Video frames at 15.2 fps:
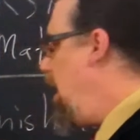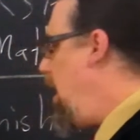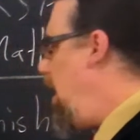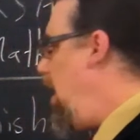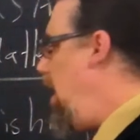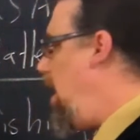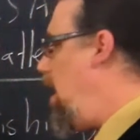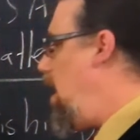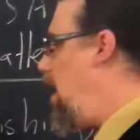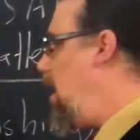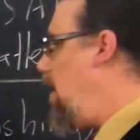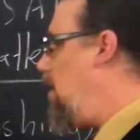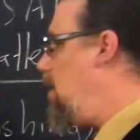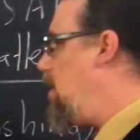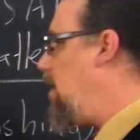
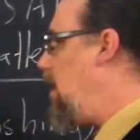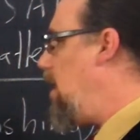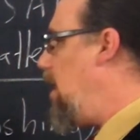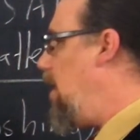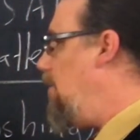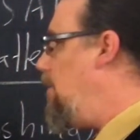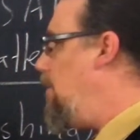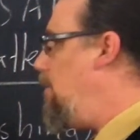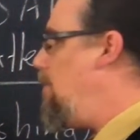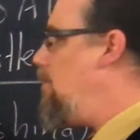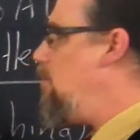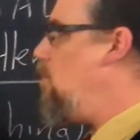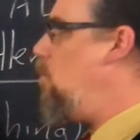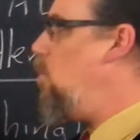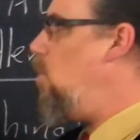and um,
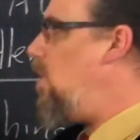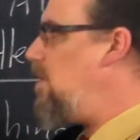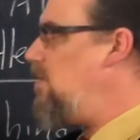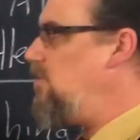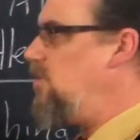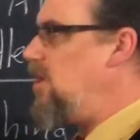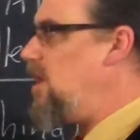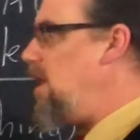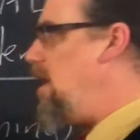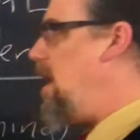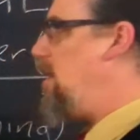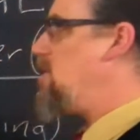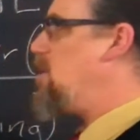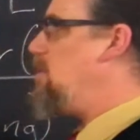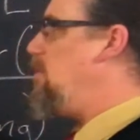what is the
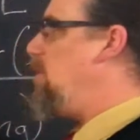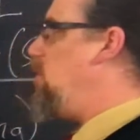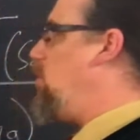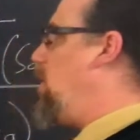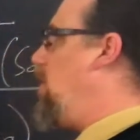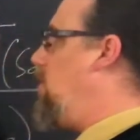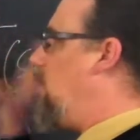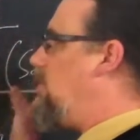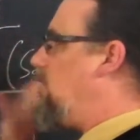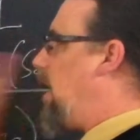connection between those?